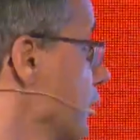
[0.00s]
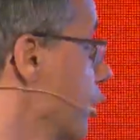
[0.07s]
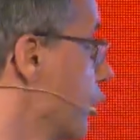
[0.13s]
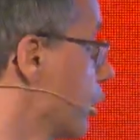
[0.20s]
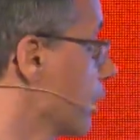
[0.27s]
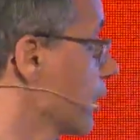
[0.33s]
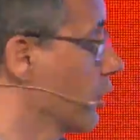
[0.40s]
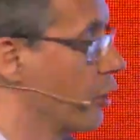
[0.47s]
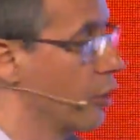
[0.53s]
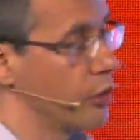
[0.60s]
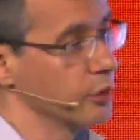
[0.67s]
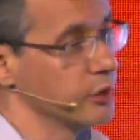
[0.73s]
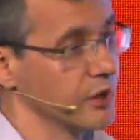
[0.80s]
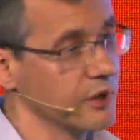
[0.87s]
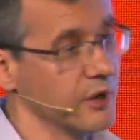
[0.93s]
or
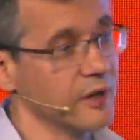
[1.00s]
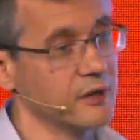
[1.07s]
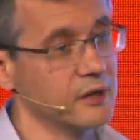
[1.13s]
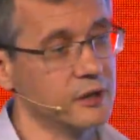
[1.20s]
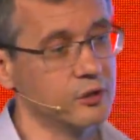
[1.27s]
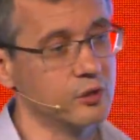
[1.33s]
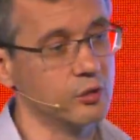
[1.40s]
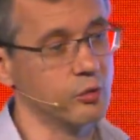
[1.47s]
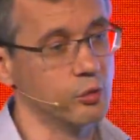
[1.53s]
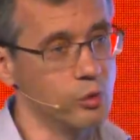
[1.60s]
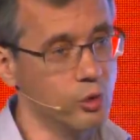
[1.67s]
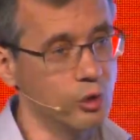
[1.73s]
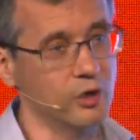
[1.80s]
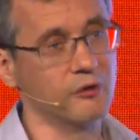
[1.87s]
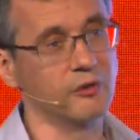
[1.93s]
go directly to
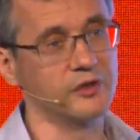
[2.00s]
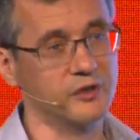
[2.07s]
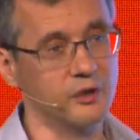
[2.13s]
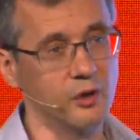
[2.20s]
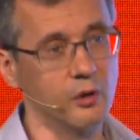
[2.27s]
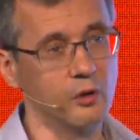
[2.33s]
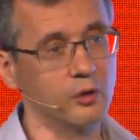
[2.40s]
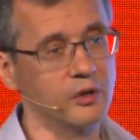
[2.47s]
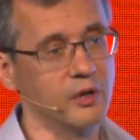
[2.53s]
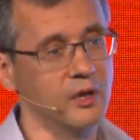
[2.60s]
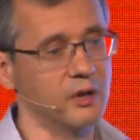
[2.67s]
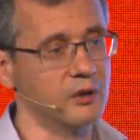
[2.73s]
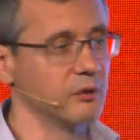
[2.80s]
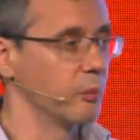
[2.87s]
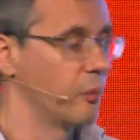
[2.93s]
work with Node
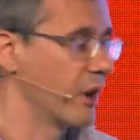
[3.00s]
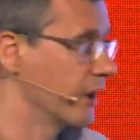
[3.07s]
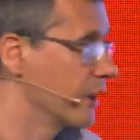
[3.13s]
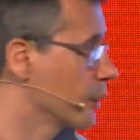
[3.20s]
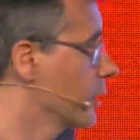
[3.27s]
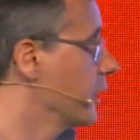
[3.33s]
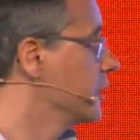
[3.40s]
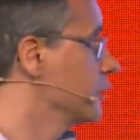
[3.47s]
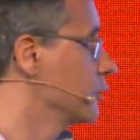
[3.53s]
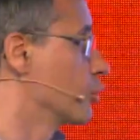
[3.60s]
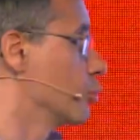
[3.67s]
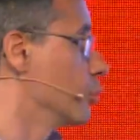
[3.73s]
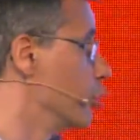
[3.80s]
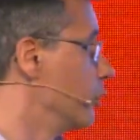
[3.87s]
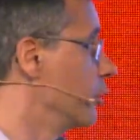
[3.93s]
and migrating or
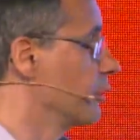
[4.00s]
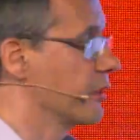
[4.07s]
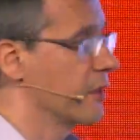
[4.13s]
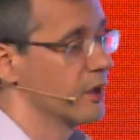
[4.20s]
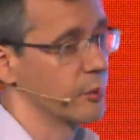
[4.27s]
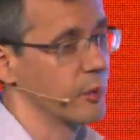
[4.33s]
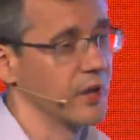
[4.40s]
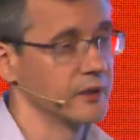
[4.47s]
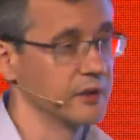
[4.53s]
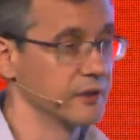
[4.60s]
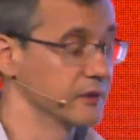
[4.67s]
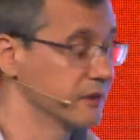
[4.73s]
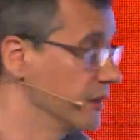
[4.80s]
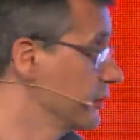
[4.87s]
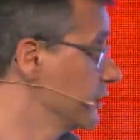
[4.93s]
moving their banking
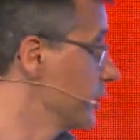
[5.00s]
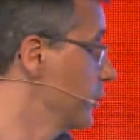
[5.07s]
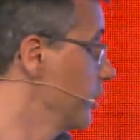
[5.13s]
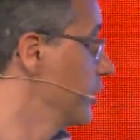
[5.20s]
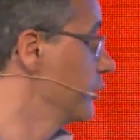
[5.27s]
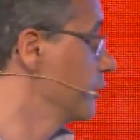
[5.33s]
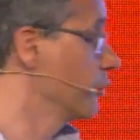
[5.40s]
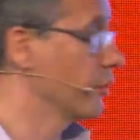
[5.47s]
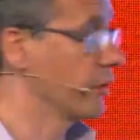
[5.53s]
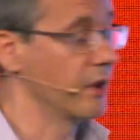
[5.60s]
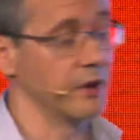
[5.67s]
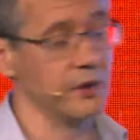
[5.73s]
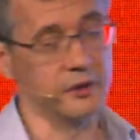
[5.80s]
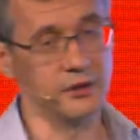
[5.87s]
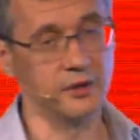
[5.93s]
system into
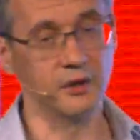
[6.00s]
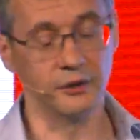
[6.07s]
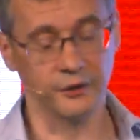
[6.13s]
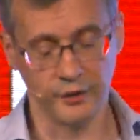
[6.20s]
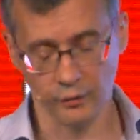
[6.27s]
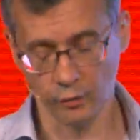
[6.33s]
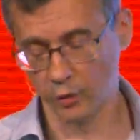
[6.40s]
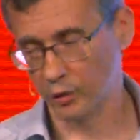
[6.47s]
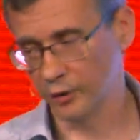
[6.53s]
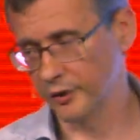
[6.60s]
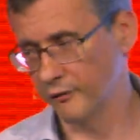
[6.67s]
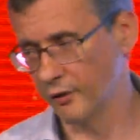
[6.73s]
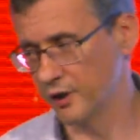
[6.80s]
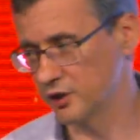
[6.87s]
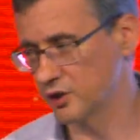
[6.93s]
the DLT world
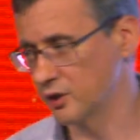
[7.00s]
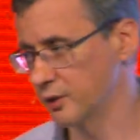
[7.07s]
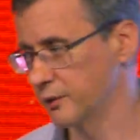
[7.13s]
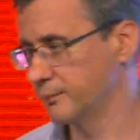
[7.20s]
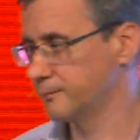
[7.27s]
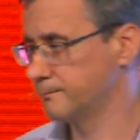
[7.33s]
eventually.